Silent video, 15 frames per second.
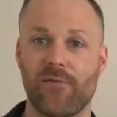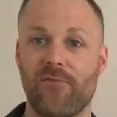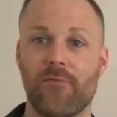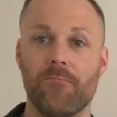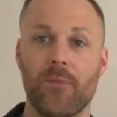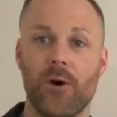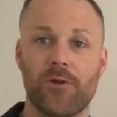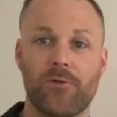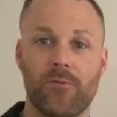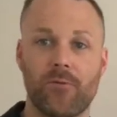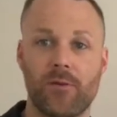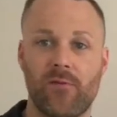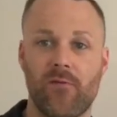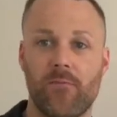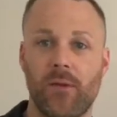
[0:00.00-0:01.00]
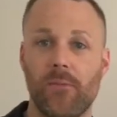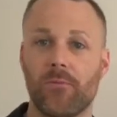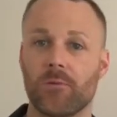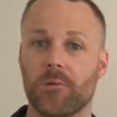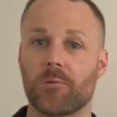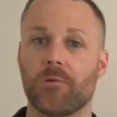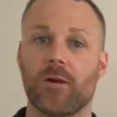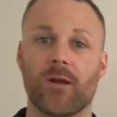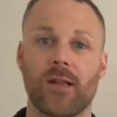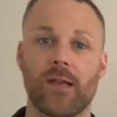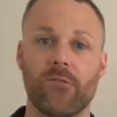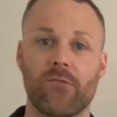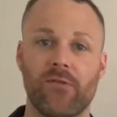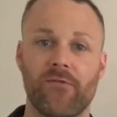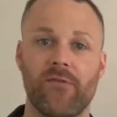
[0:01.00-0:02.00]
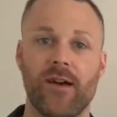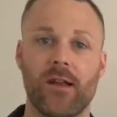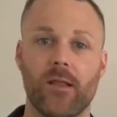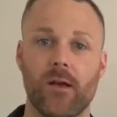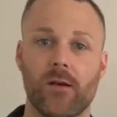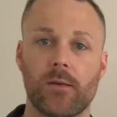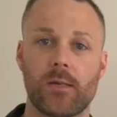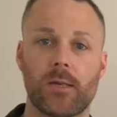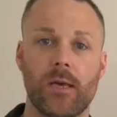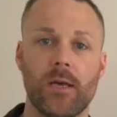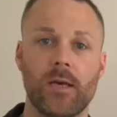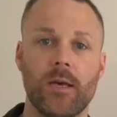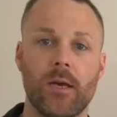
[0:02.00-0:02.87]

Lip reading: for models, for people struggling with fat loss,